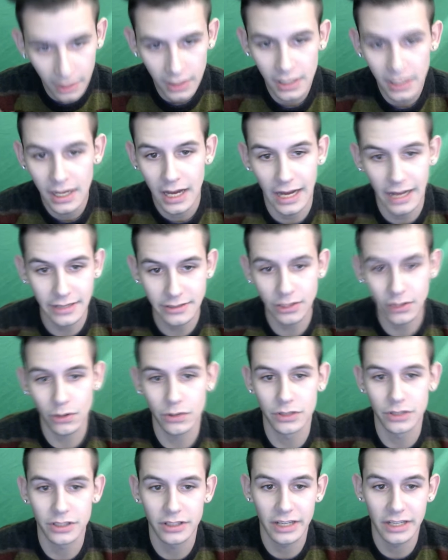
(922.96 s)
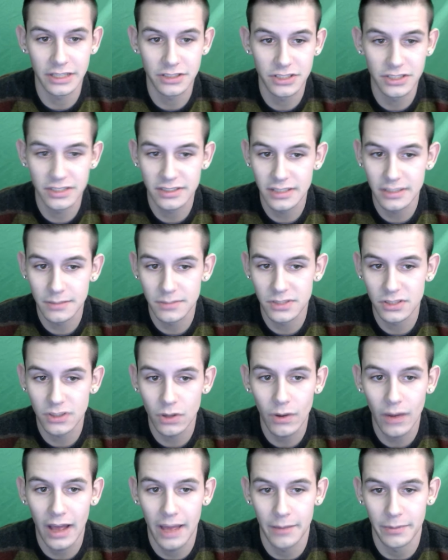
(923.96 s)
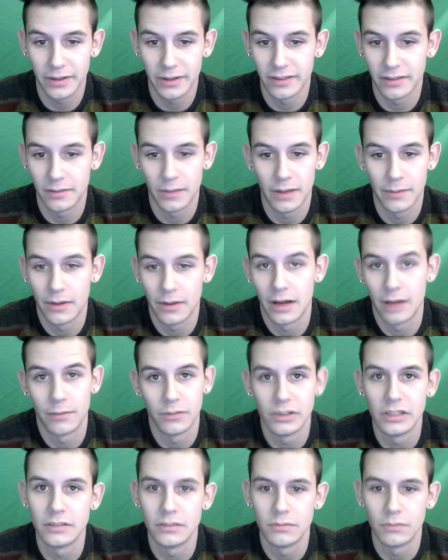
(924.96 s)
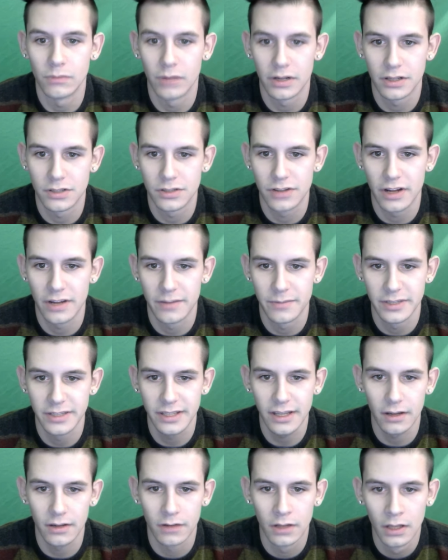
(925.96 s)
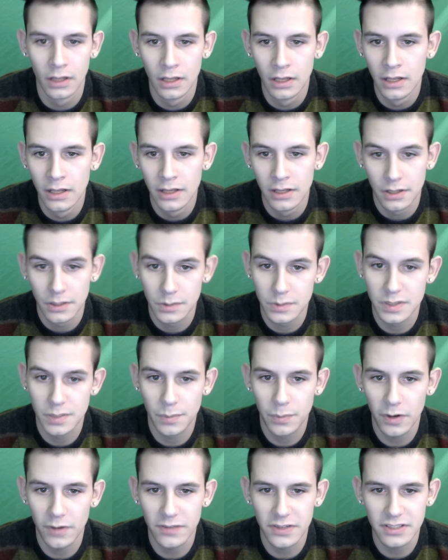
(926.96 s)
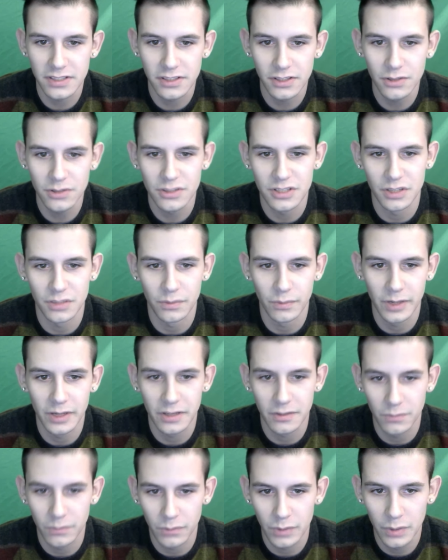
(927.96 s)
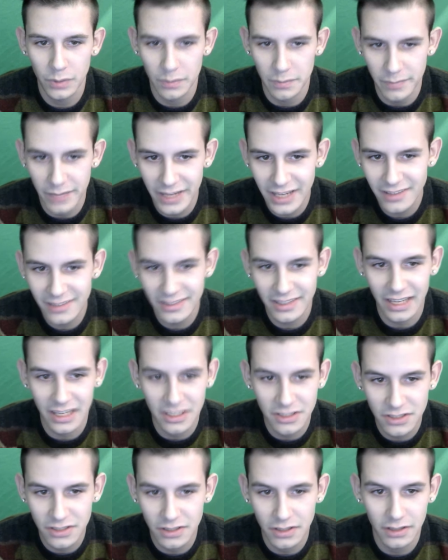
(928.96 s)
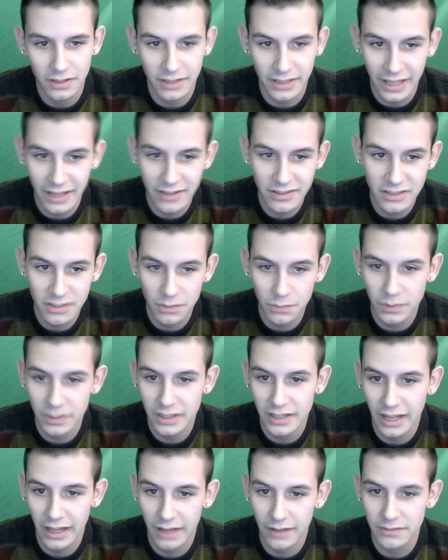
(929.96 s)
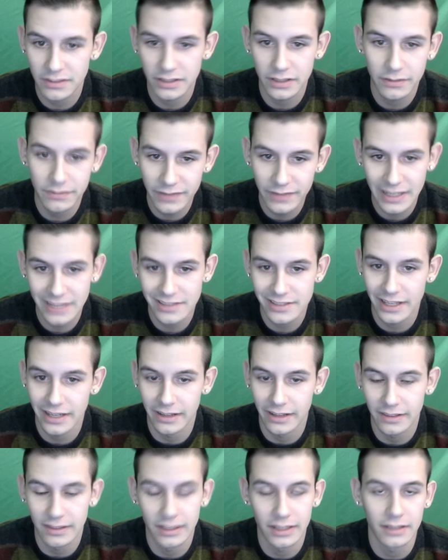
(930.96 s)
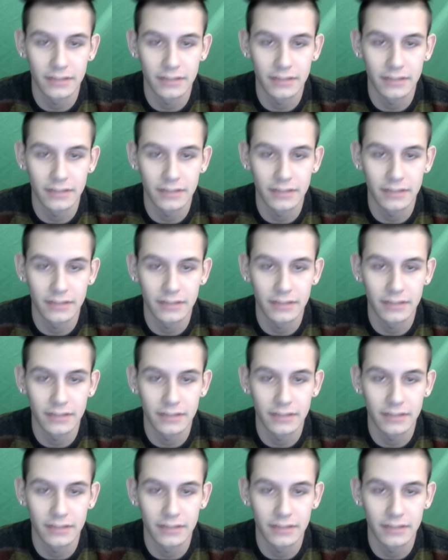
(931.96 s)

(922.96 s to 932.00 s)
I told her and she seemed so happy that my mom would want to drive me down. It was the perfect solution. We, could, we would meet and Kenzie wouldn't have to confess to anything.